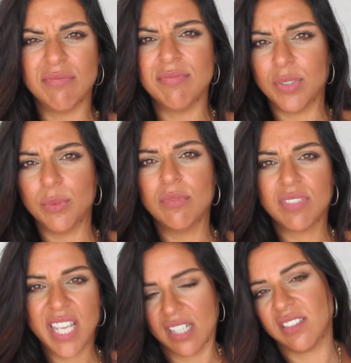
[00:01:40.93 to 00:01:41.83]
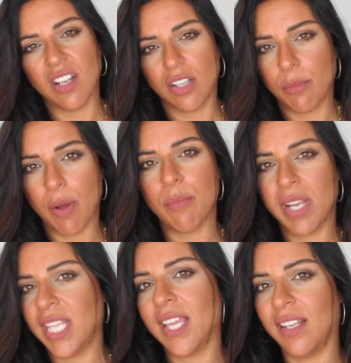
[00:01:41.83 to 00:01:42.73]
who cares a lot about
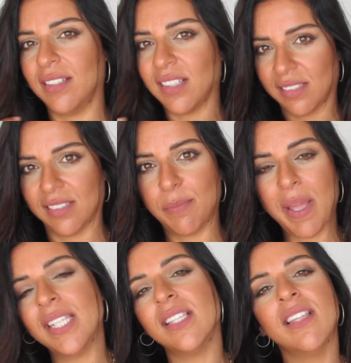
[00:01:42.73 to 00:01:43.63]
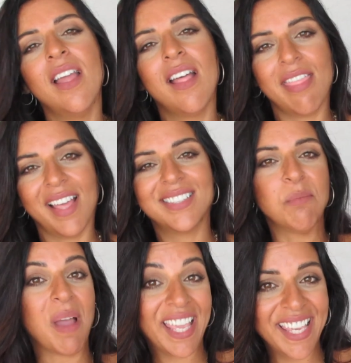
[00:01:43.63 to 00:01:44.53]
money and he doesn't spend it. That's
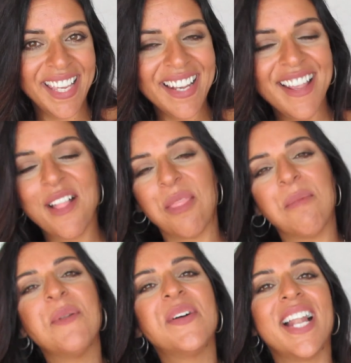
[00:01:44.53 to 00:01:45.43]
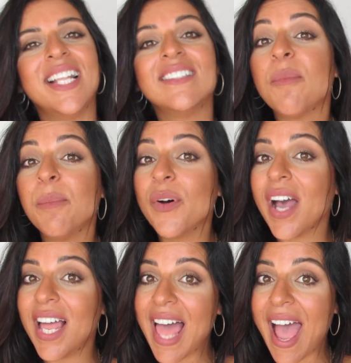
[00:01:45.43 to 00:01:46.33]
bakhil. The plural is
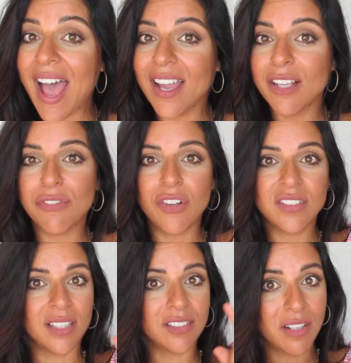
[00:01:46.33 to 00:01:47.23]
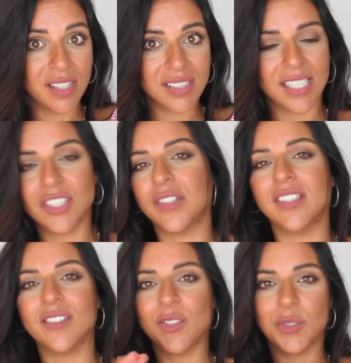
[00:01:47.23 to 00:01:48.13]
bukhala. It falls under this
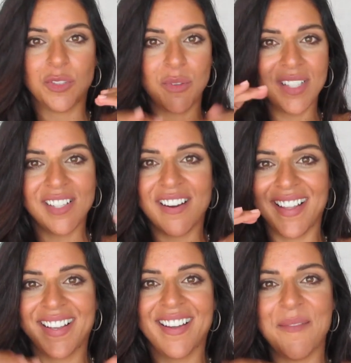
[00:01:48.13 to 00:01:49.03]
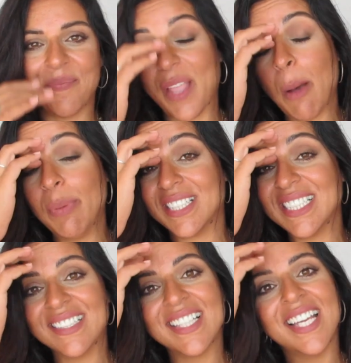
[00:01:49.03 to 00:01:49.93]
category. So these are like
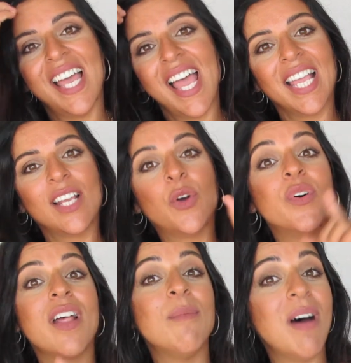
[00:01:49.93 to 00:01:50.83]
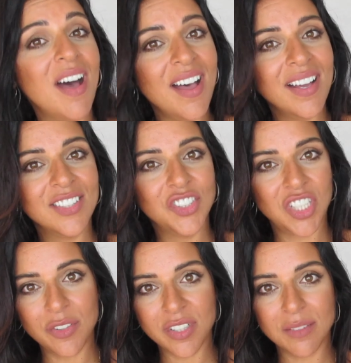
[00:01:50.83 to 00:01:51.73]
opposites. Kurama,
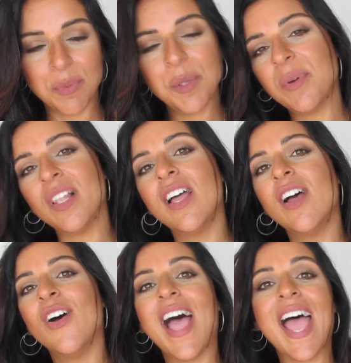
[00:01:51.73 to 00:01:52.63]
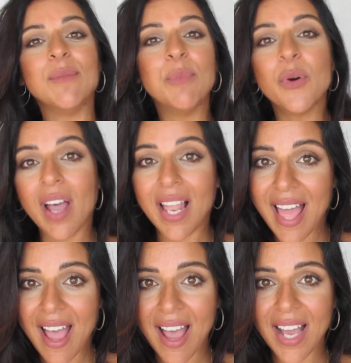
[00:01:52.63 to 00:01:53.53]
generous people, and
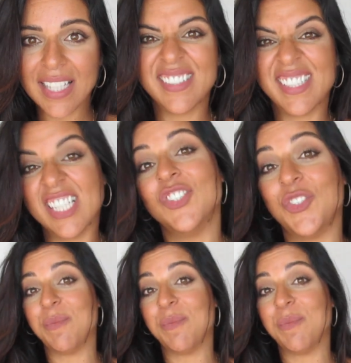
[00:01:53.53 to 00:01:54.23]
bukhala, stingy